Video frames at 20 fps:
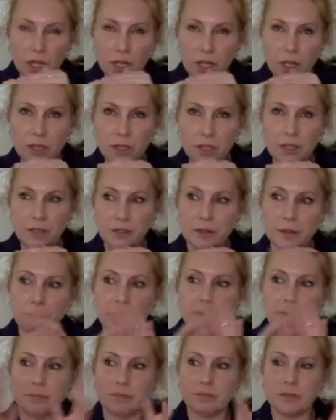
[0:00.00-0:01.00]

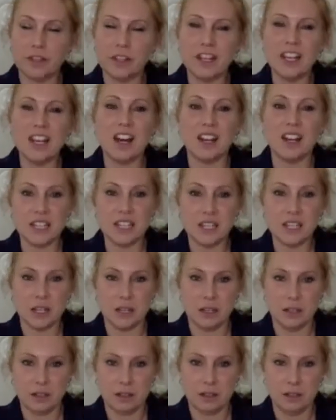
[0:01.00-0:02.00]
the
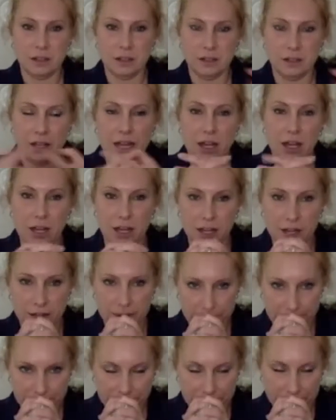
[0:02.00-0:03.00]
lighter
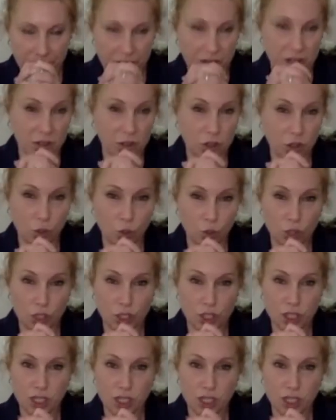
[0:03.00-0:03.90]
Urkel wood,